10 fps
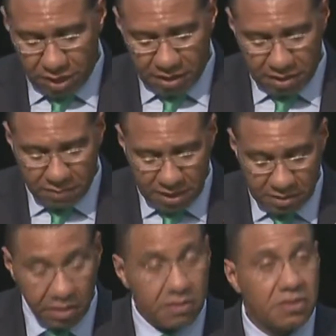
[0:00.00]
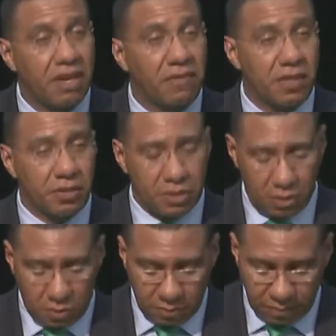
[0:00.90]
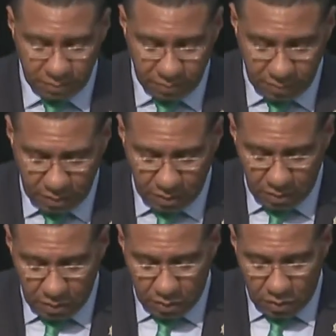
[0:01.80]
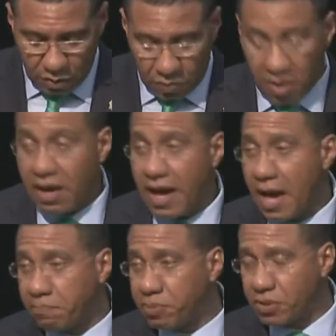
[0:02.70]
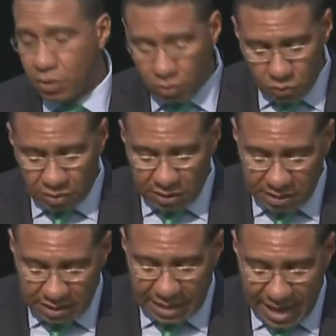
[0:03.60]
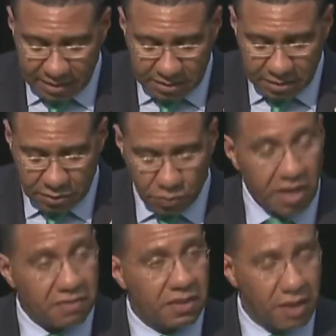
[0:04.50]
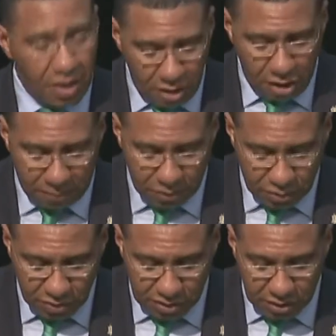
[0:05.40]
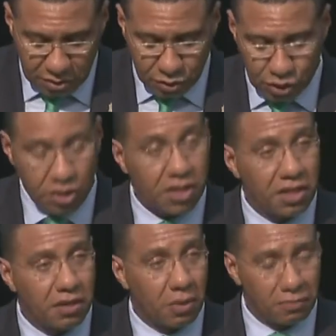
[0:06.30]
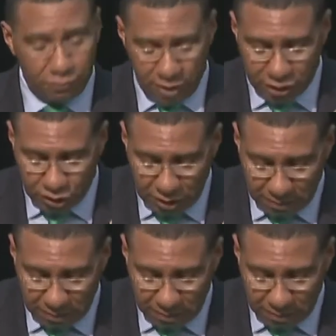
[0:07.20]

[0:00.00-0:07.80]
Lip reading: meeting 7 years ago. We are absolutely delighted to have another opportunity to share our friendship